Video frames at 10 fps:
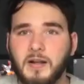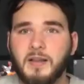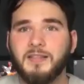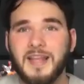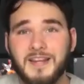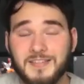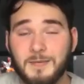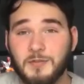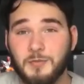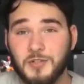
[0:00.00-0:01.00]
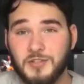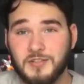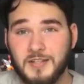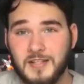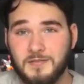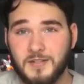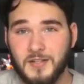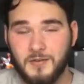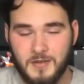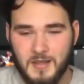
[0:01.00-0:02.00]
Right, thank you so much for watching today's
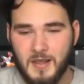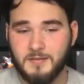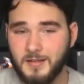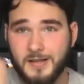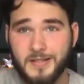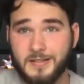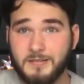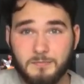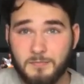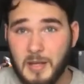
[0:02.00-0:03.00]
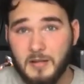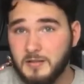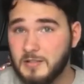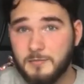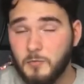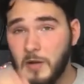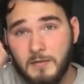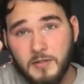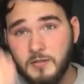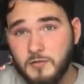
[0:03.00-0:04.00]
video. Like, bell,
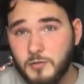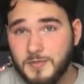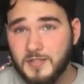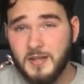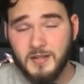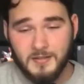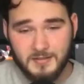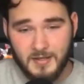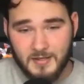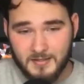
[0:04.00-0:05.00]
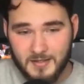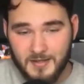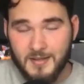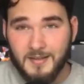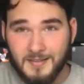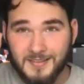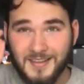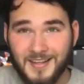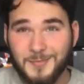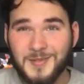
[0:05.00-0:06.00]
whatever the YouTubers are saying these days.
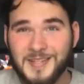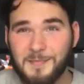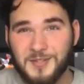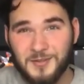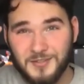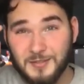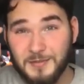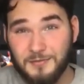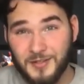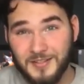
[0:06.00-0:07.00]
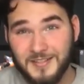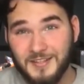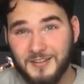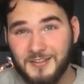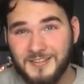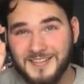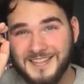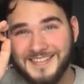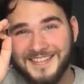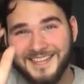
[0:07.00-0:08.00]
Next week's episodes are going to be funny as hell.
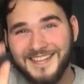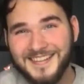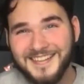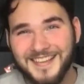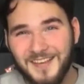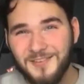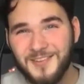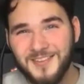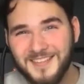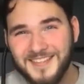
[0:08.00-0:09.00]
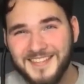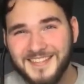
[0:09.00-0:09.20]
Love you.